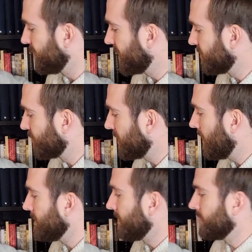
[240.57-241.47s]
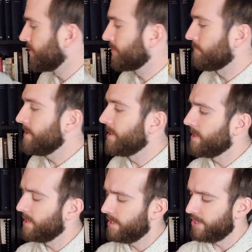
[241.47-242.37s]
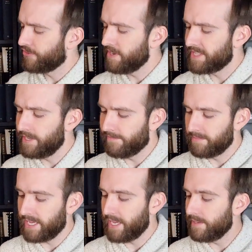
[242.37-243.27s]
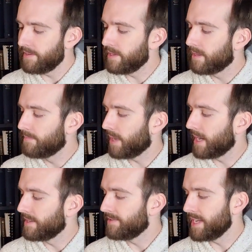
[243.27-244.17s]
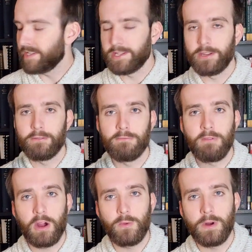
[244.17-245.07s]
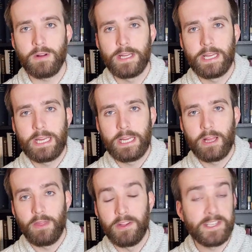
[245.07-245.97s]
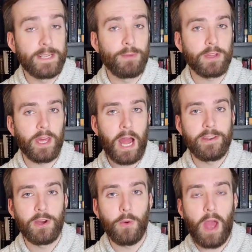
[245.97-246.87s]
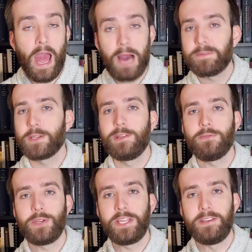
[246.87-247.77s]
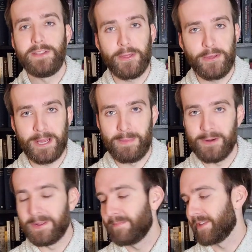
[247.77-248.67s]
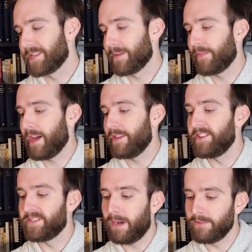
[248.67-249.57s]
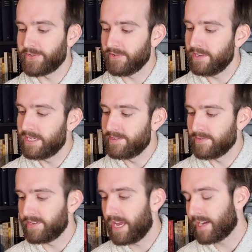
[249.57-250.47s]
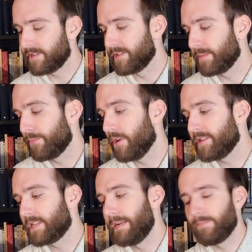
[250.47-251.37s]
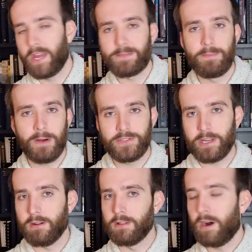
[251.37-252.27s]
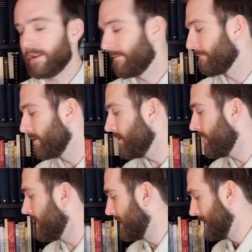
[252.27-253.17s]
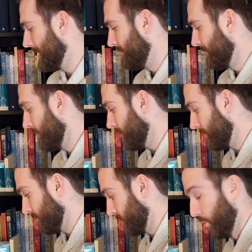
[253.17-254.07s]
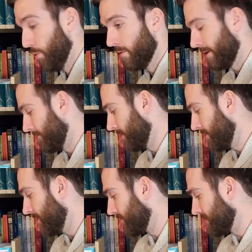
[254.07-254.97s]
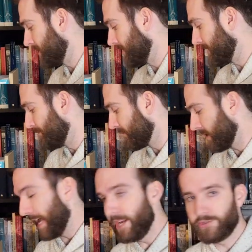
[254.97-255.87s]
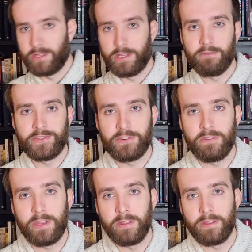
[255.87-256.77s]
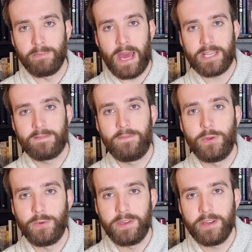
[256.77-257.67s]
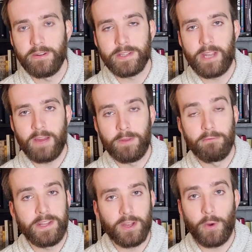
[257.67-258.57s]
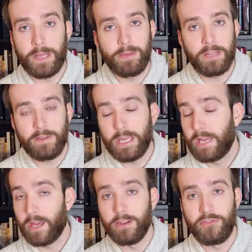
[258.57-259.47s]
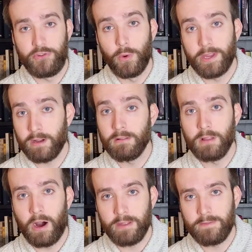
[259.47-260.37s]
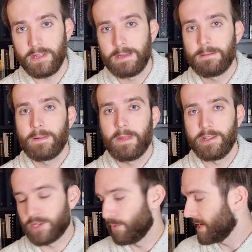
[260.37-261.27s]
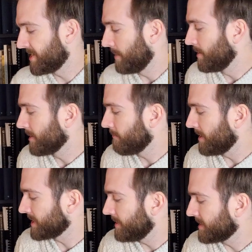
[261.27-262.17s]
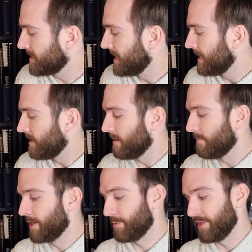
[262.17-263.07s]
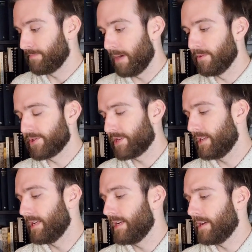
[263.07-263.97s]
Geetanjali Shree, and translated from the Hindi by Daisy Rockwell. This is a book that I know absolutely nothing about, except that its publisher, Tilted Axis Press, has been publishing a lot of really, really cool and really interesting Asian literature in the past few years, and I've been reading quite a bit of it and enjoying a lot of it. And so when I stumbled across this, um, this was just published,